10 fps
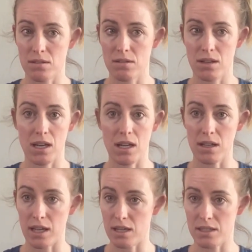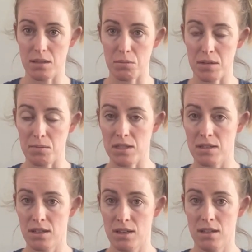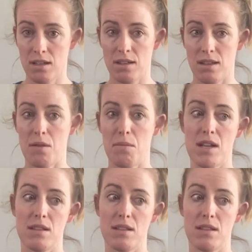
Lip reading: any colitis symptoms. That means